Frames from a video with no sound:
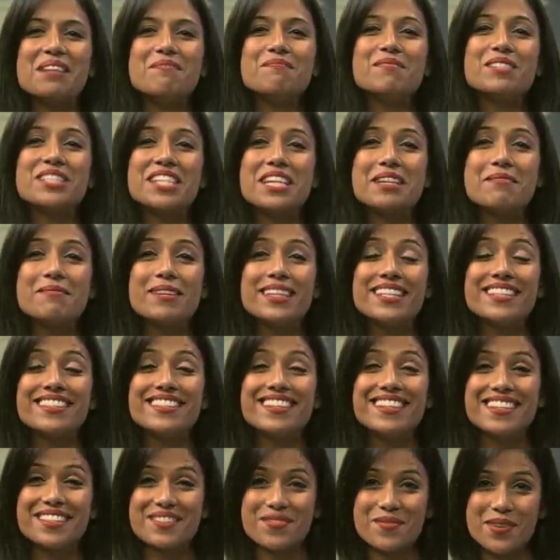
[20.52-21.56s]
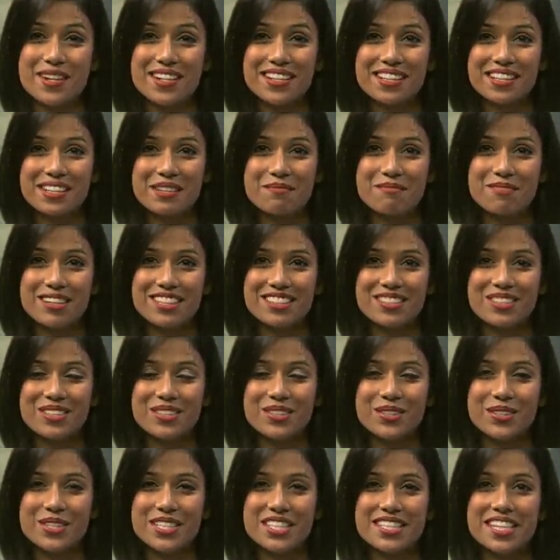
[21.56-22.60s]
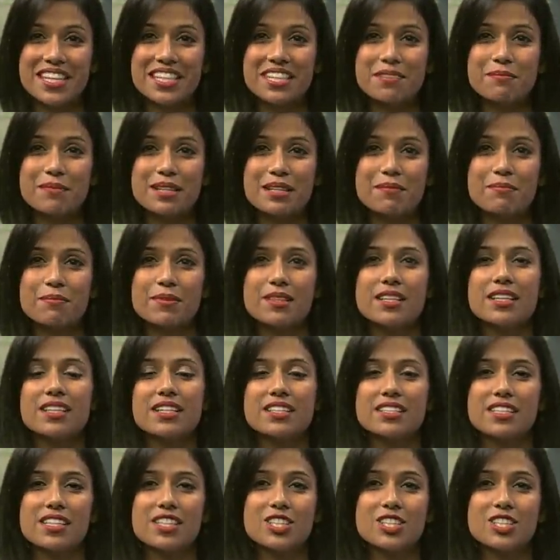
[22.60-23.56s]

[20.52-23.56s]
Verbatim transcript: I'm Jay Menon and welcome to Stadium Unplugged,